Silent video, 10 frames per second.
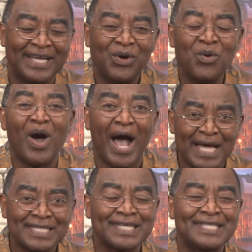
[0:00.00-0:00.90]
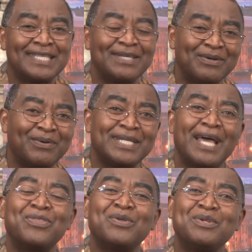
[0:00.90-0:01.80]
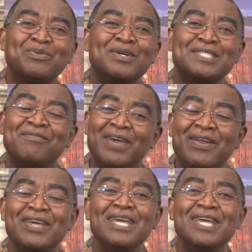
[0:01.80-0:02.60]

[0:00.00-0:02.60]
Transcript: who asked what I thought was a very